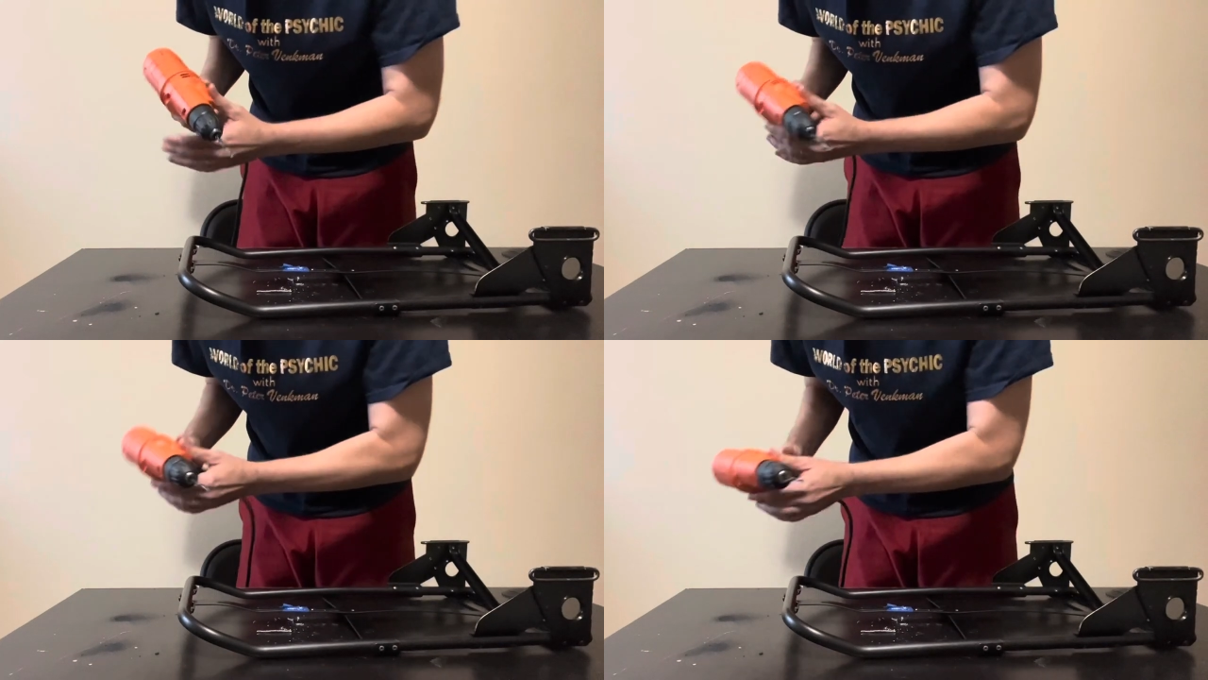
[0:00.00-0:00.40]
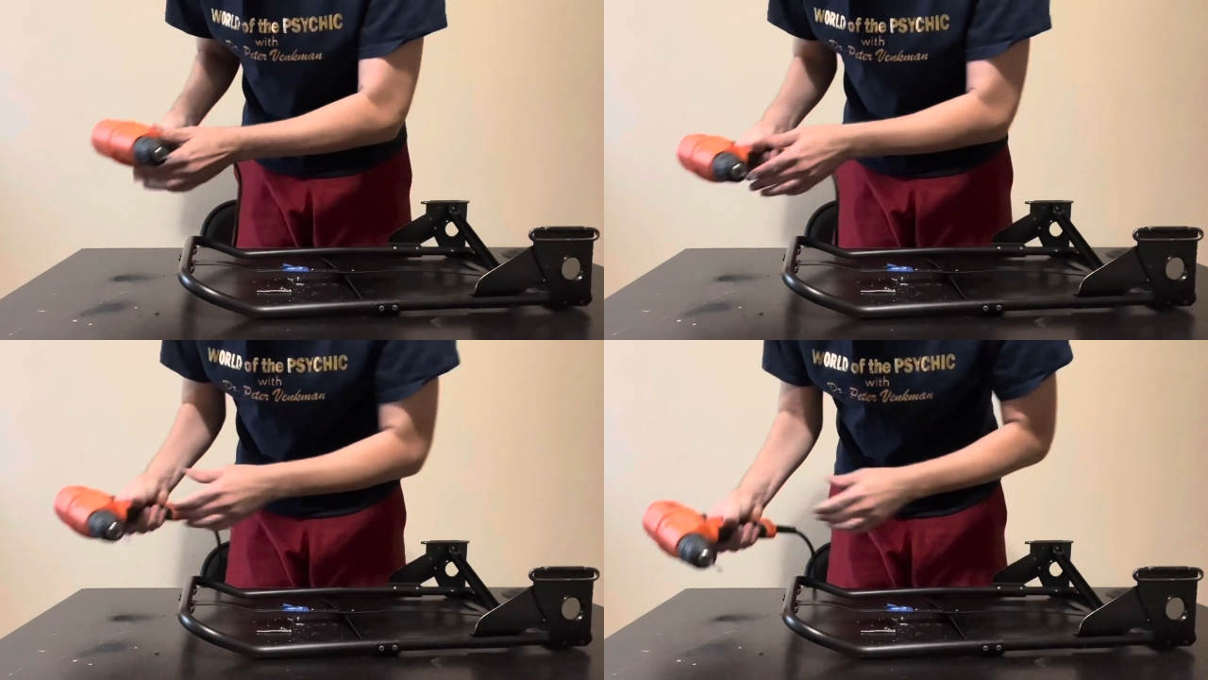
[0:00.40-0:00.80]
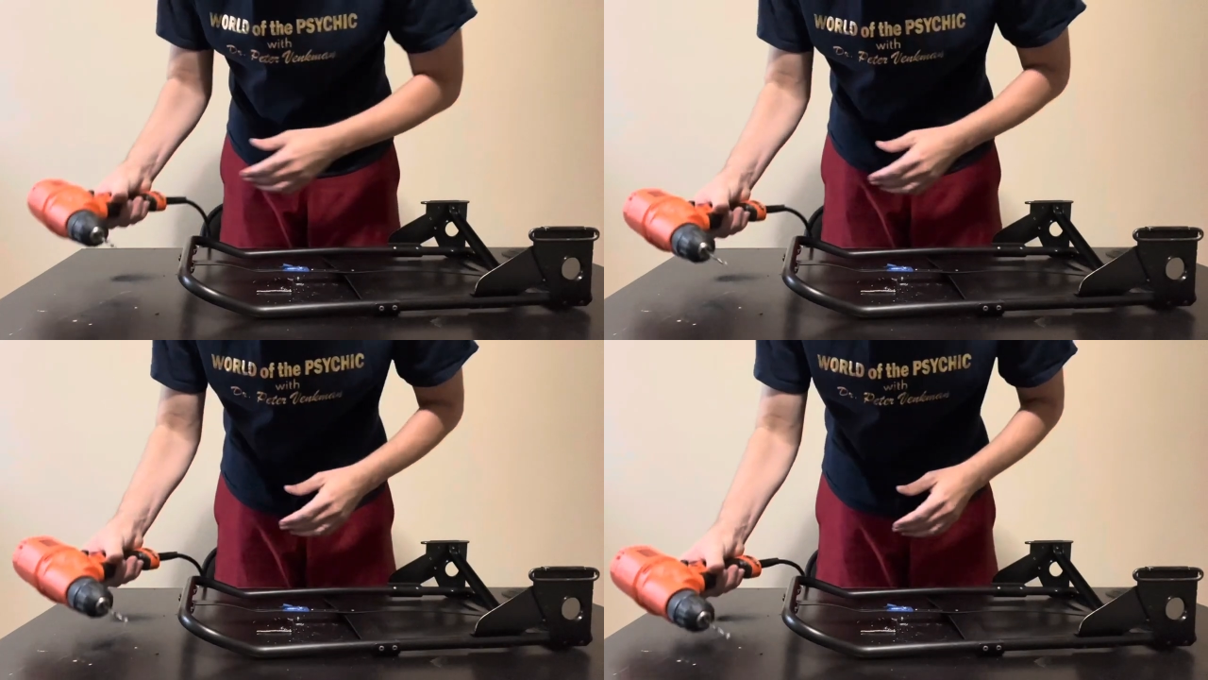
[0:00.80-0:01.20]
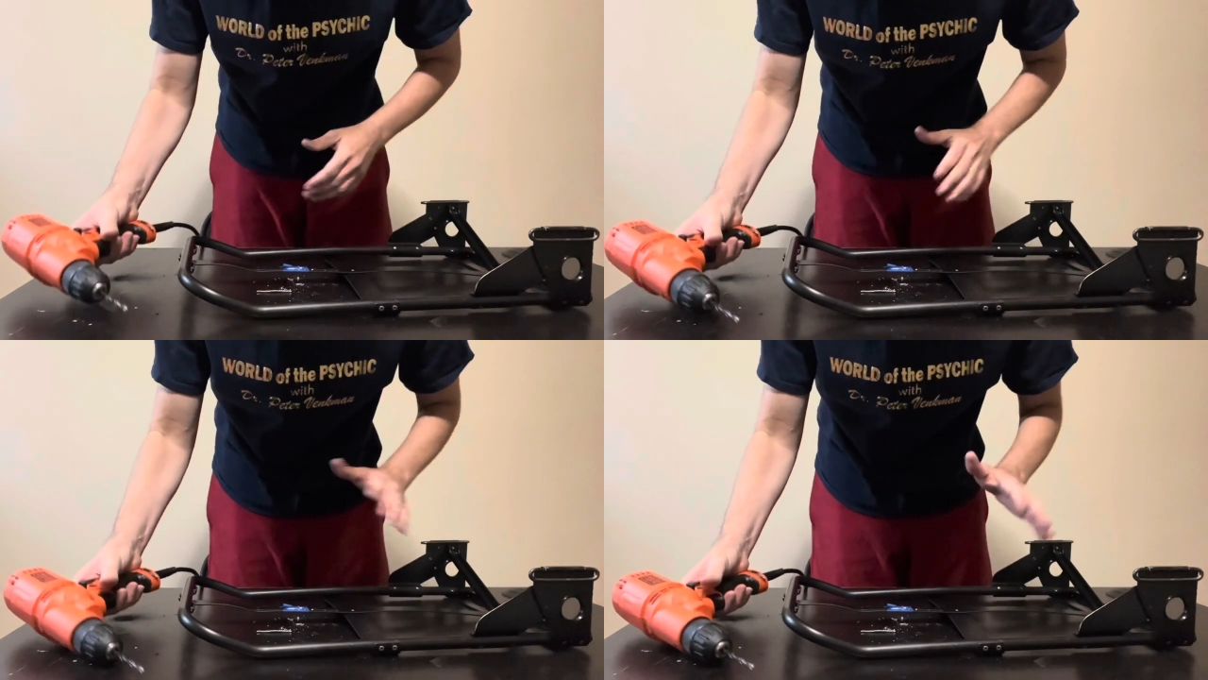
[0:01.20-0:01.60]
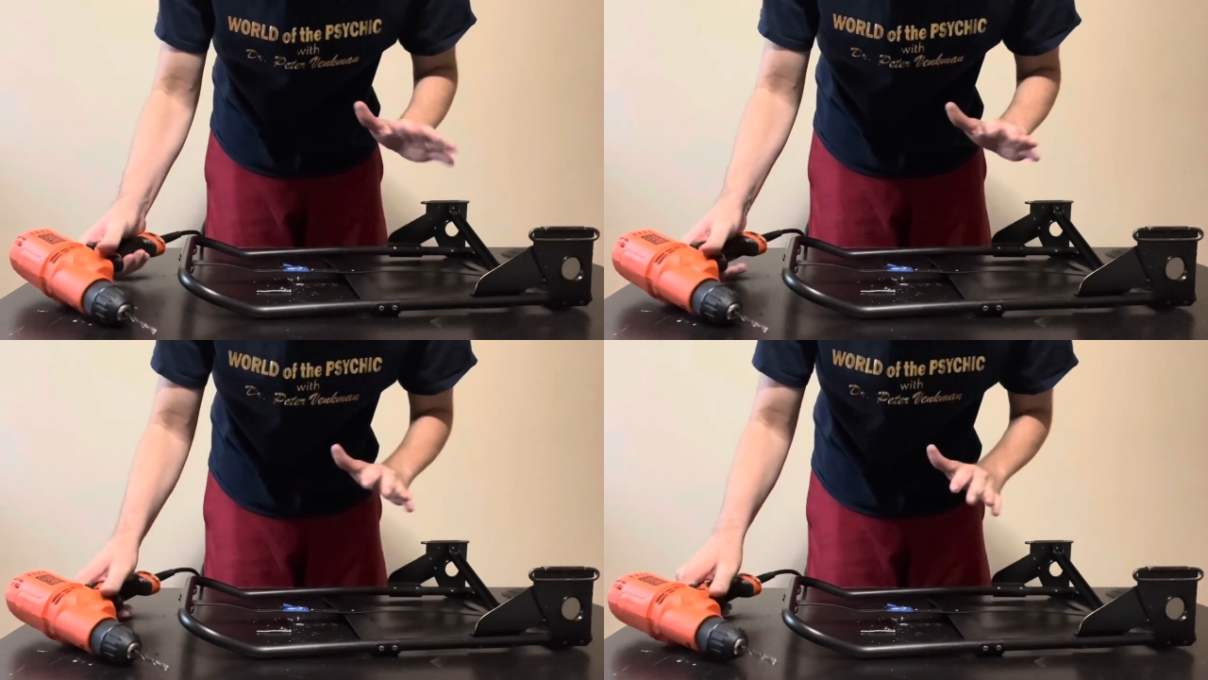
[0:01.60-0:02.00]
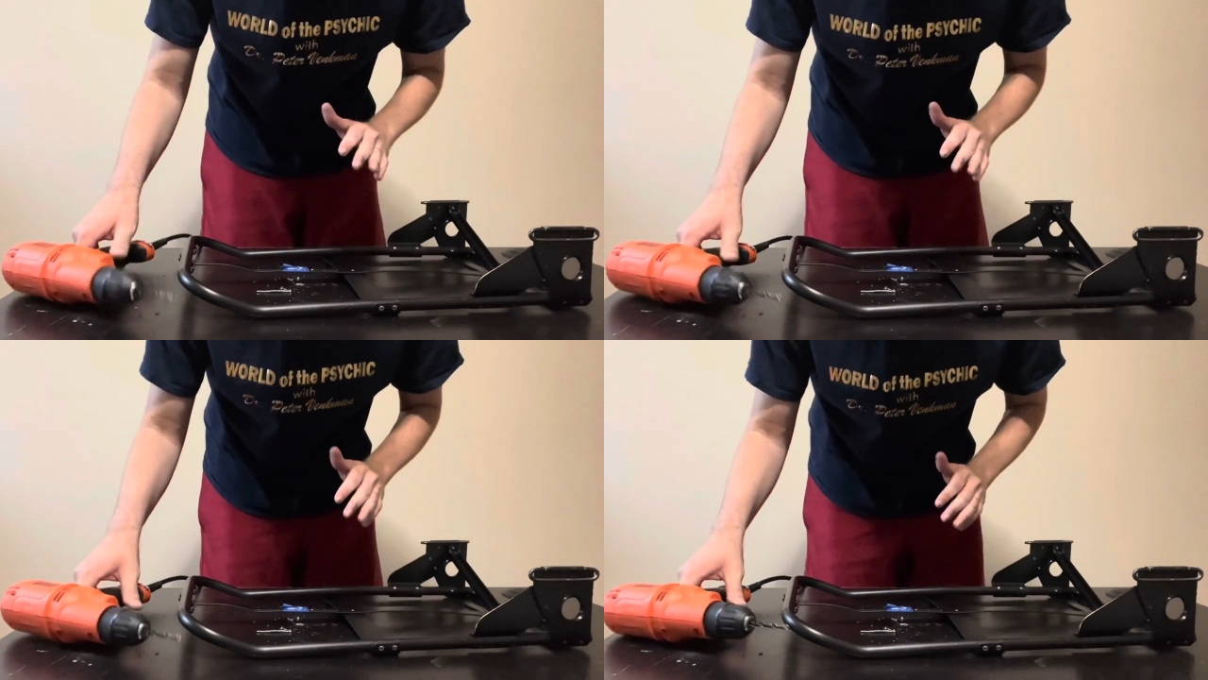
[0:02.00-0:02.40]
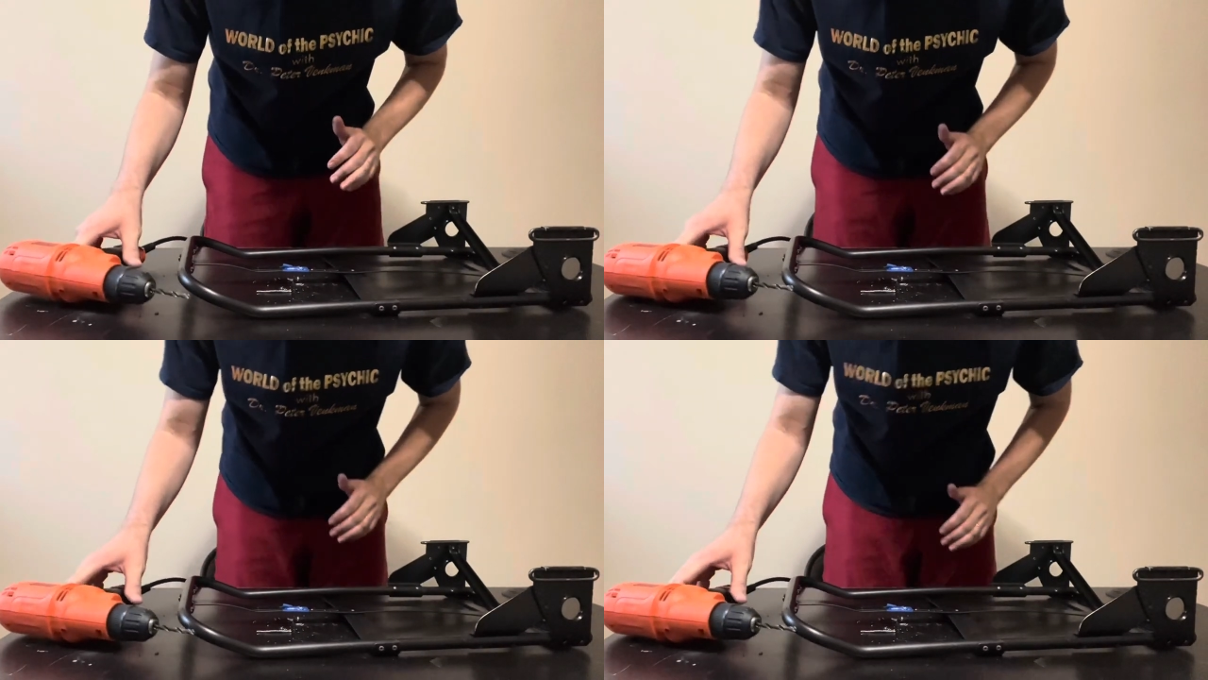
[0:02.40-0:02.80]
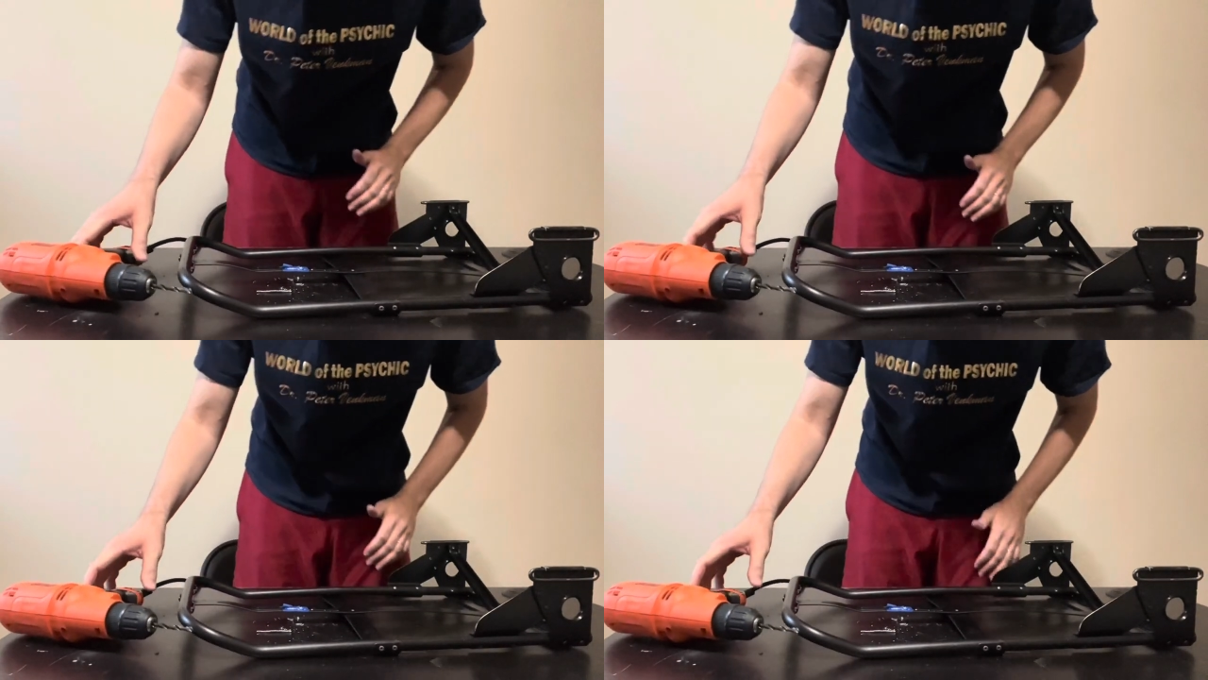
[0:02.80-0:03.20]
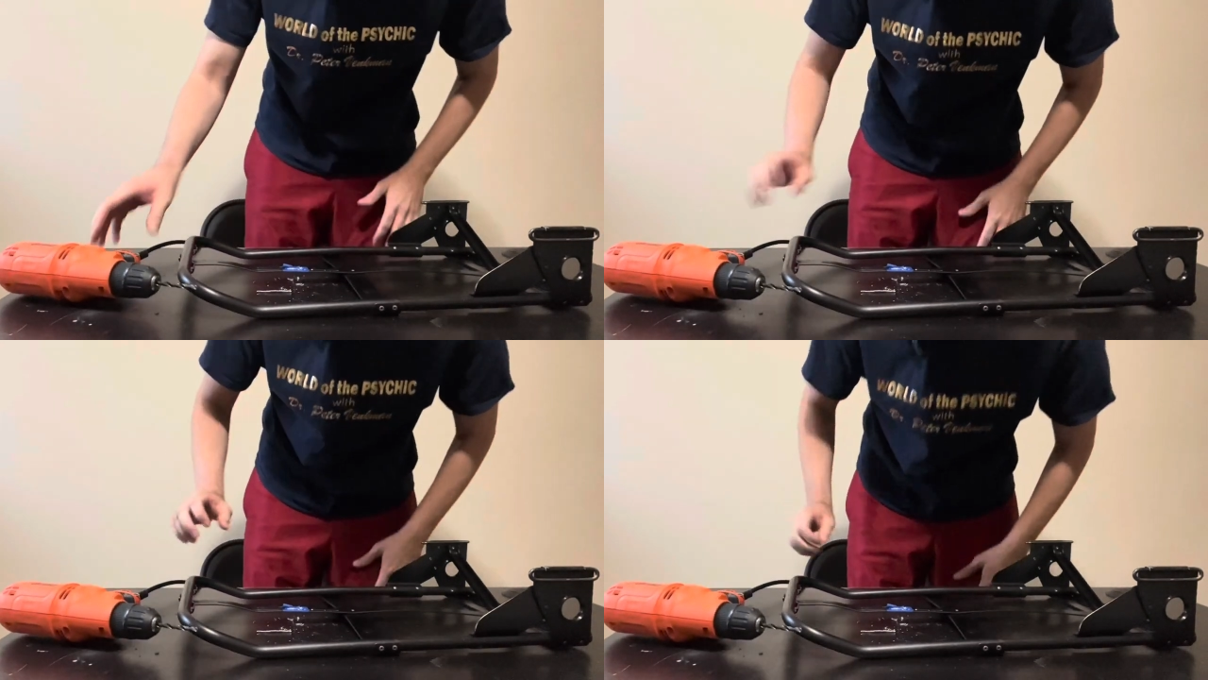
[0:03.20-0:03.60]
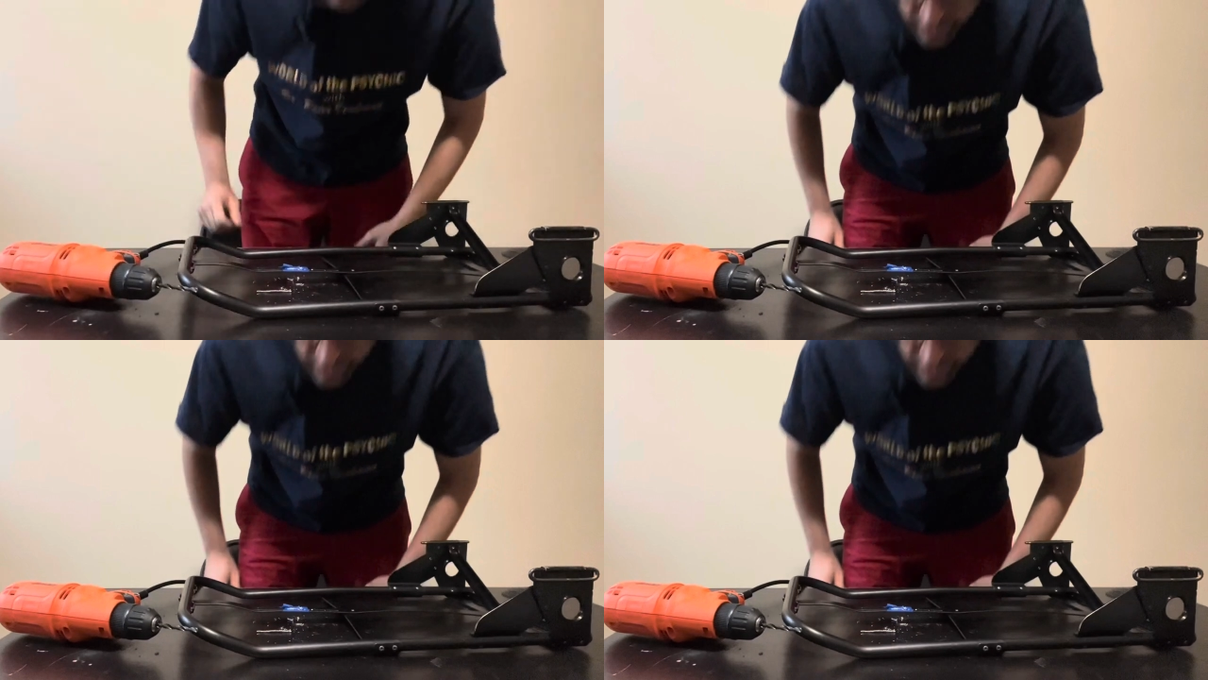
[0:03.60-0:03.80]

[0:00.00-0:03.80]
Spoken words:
No face is visible, so there are no lips to read.